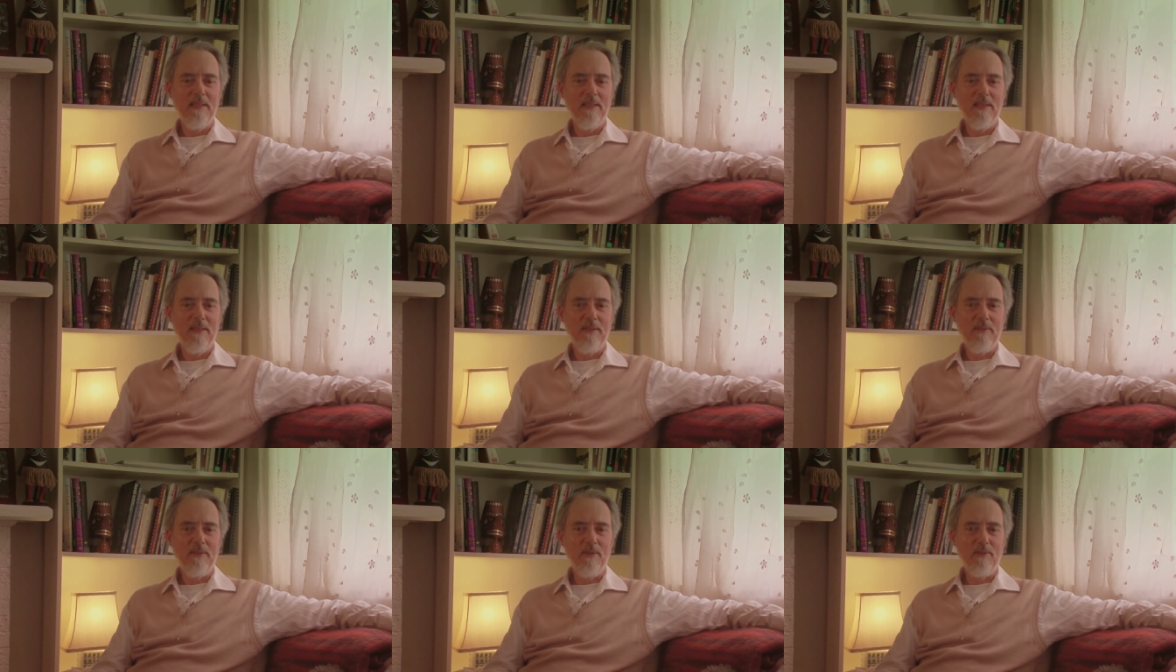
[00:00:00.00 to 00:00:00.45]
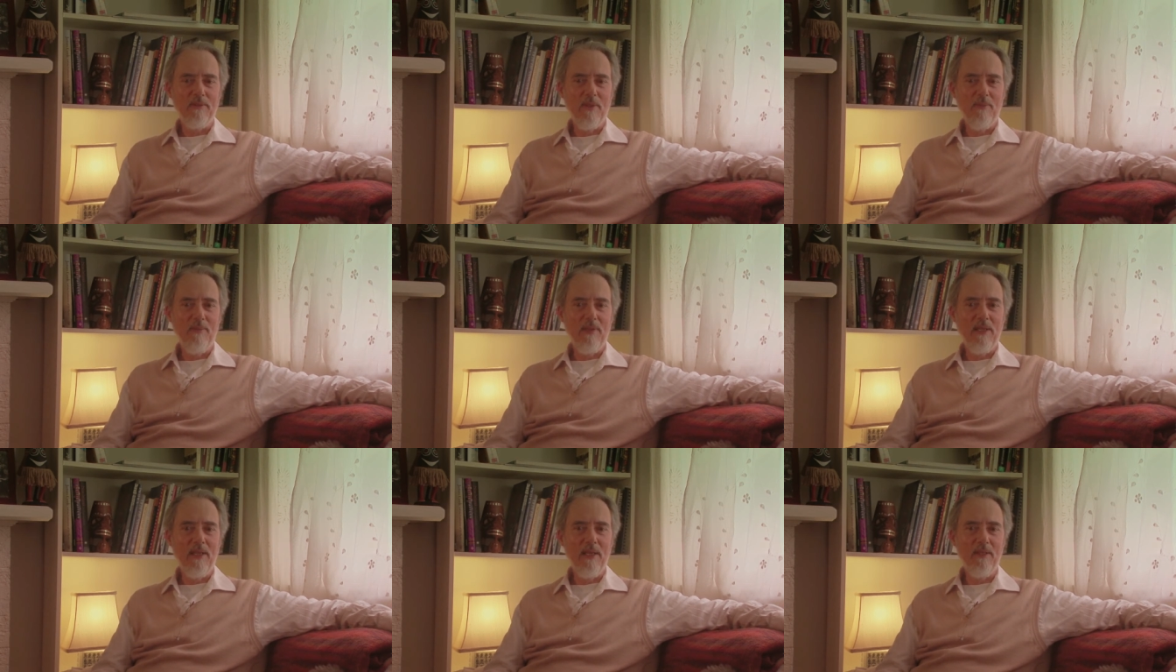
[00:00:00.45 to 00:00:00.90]
Uh, so
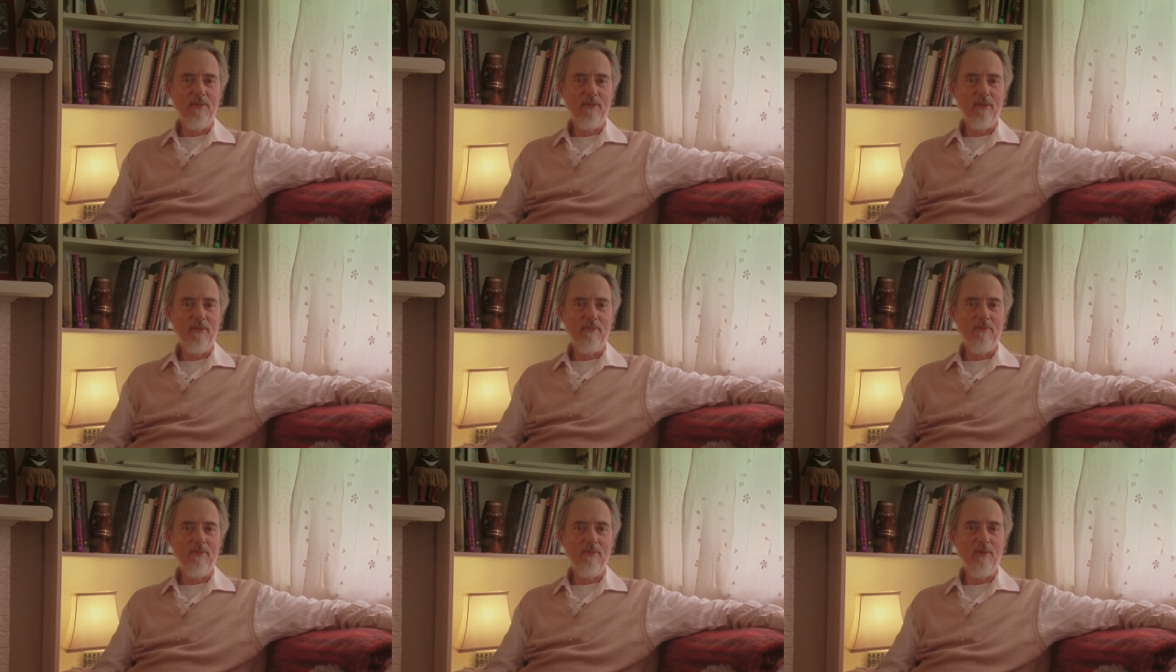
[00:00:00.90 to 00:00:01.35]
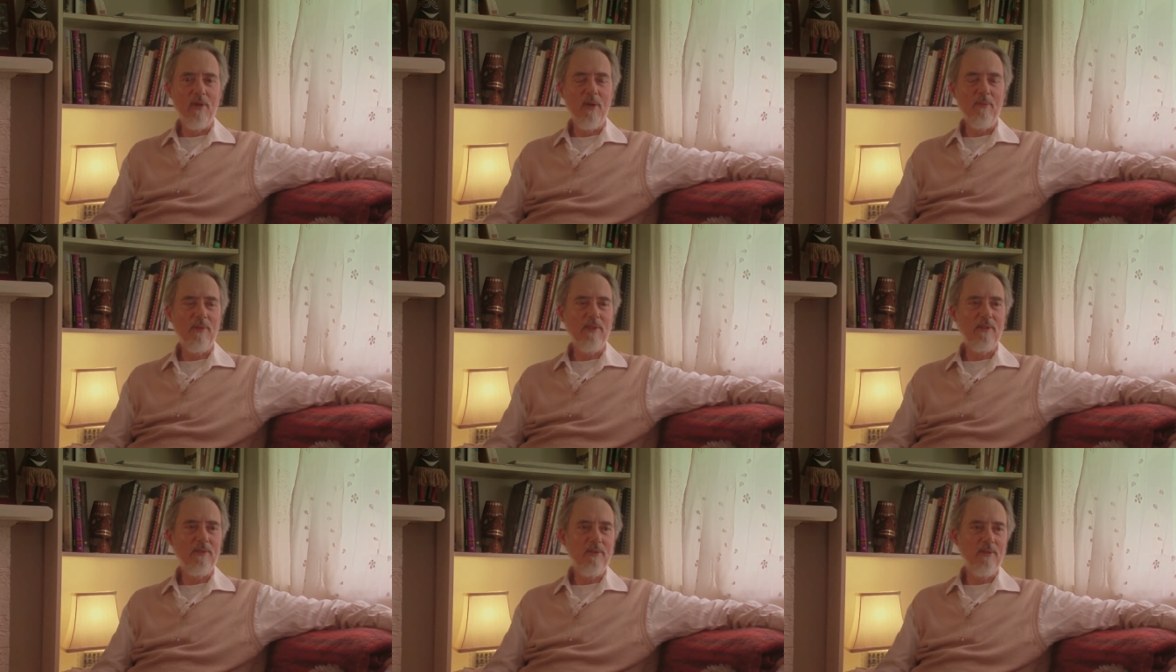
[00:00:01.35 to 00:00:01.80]
something I sort of grew
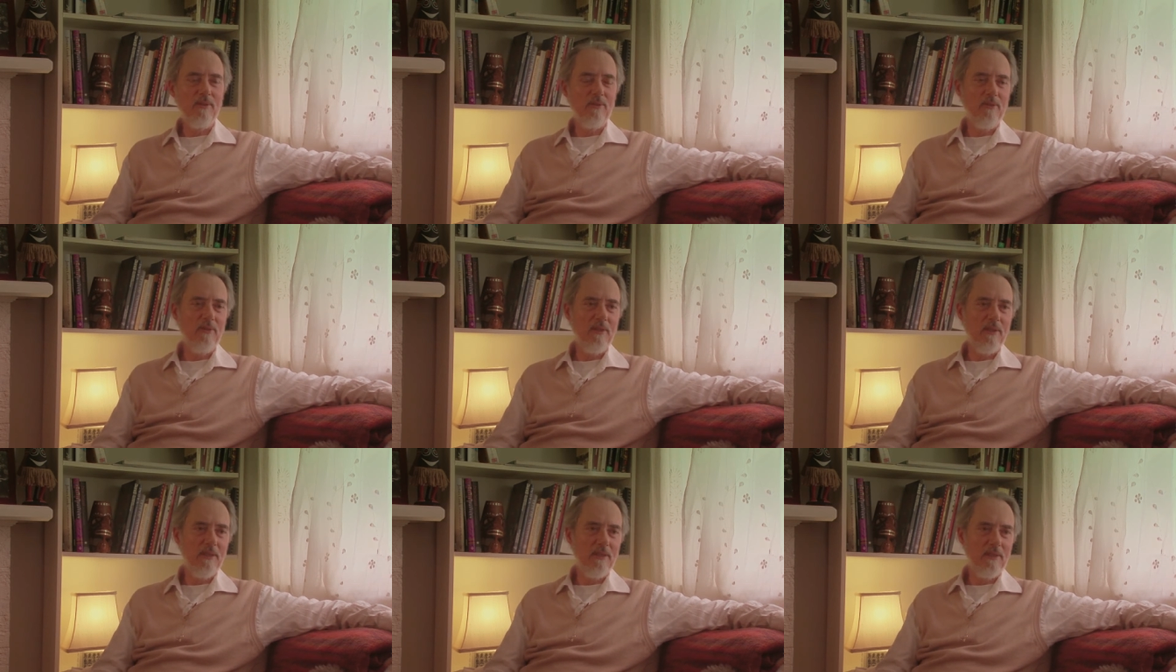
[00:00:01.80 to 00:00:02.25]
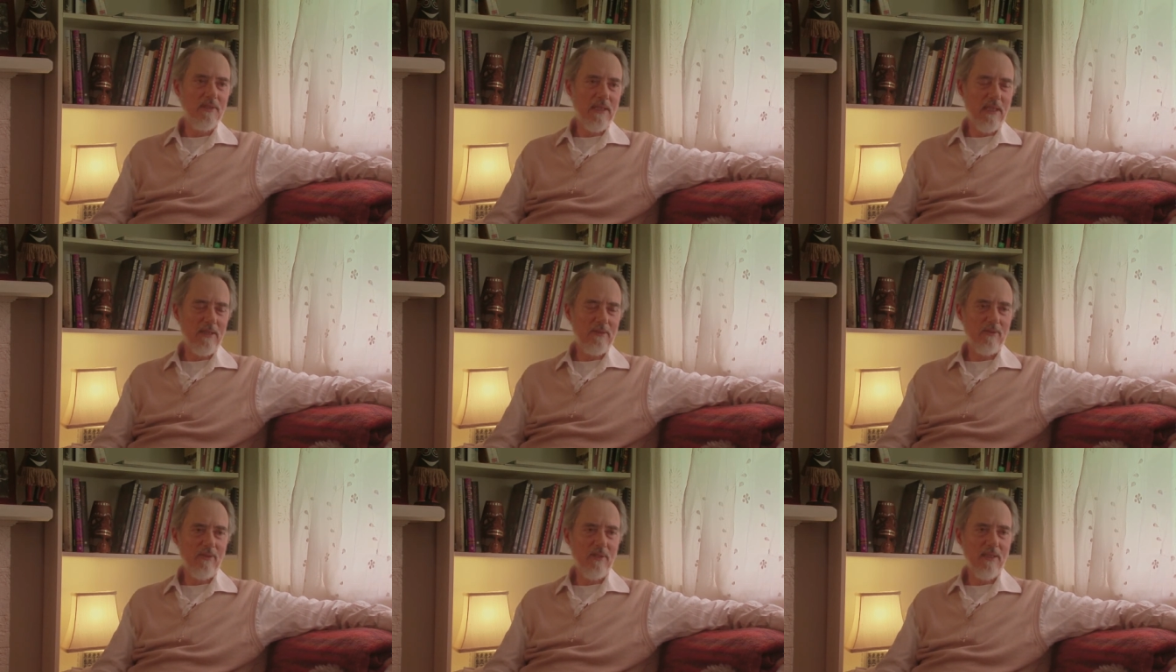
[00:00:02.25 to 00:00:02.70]
up into uh,
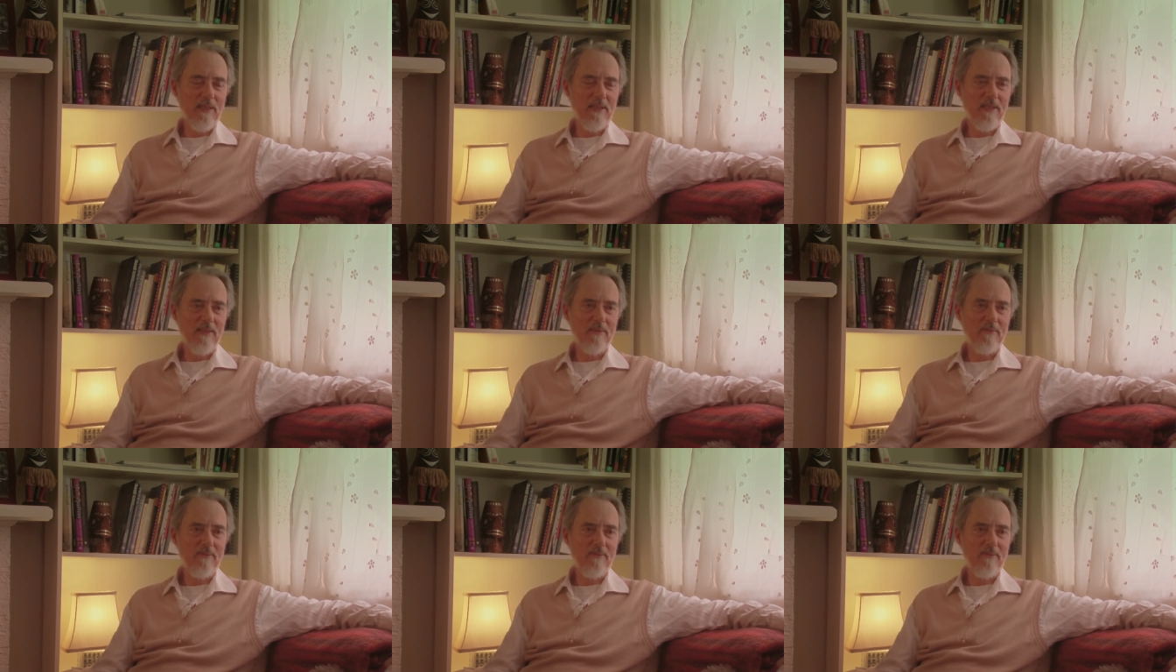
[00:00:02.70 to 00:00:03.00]
naturally.